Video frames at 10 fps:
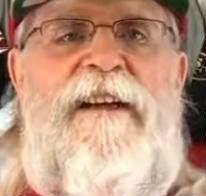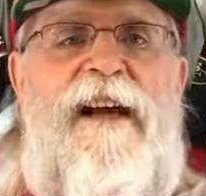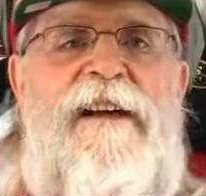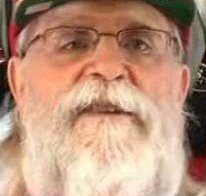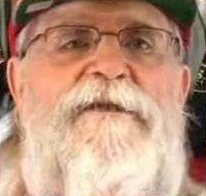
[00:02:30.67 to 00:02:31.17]

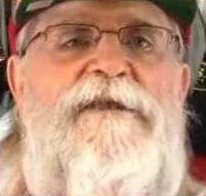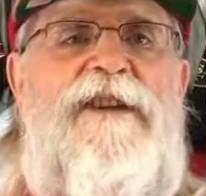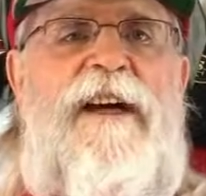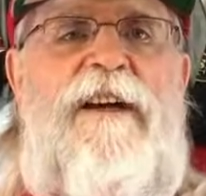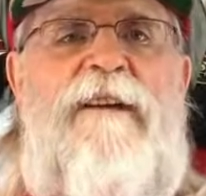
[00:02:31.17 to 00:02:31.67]
Kyle
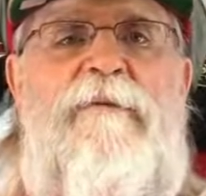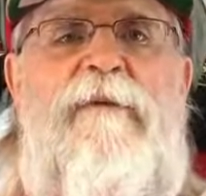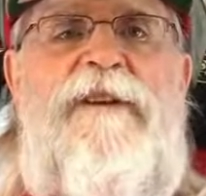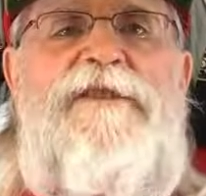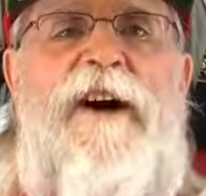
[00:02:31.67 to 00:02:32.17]
Juszczyk,
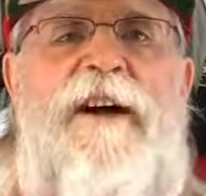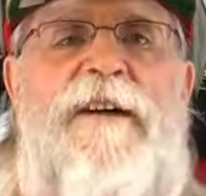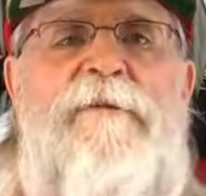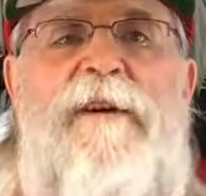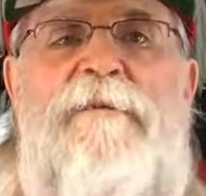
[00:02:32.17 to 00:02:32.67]
one
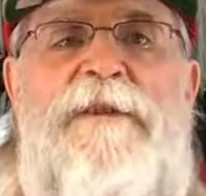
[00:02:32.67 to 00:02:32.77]
target, one